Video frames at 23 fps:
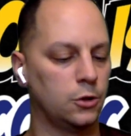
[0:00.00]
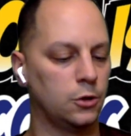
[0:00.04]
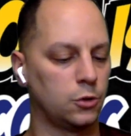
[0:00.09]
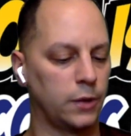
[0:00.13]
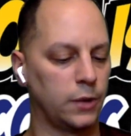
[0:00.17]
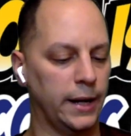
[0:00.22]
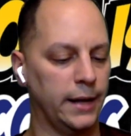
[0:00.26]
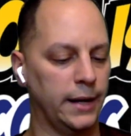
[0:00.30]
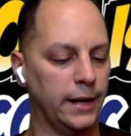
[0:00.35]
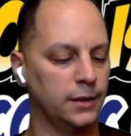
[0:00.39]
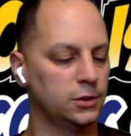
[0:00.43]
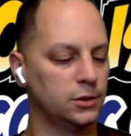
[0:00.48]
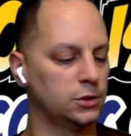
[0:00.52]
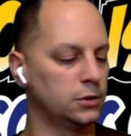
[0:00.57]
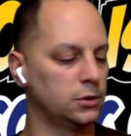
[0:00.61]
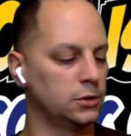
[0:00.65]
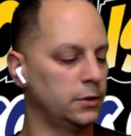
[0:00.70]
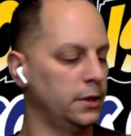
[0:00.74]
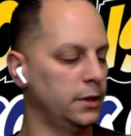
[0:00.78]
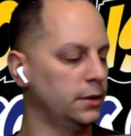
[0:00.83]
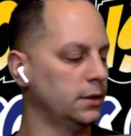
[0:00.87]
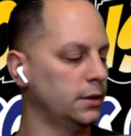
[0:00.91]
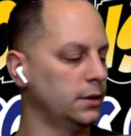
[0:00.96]
cracks
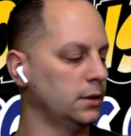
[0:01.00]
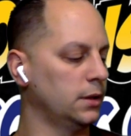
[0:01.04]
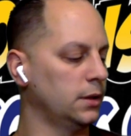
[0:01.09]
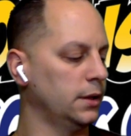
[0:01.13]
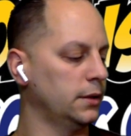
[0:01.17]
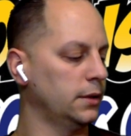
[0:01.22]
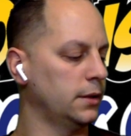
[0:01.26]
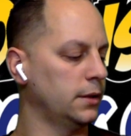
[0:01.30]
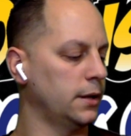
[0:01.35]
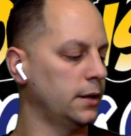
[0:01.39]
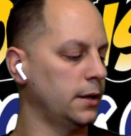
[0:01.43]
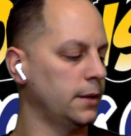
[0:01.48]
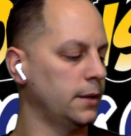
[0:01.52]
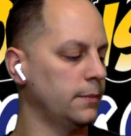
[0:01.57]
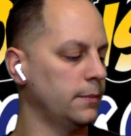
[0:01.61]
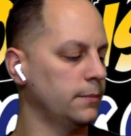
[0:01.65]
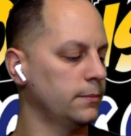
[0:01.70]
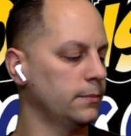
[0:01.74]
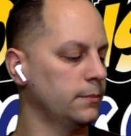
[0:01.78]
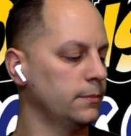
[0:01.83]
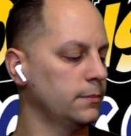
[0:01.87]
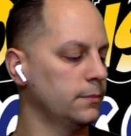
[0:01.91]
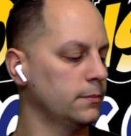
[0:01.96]
or anything like
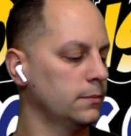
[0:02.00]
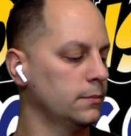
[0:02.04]
that.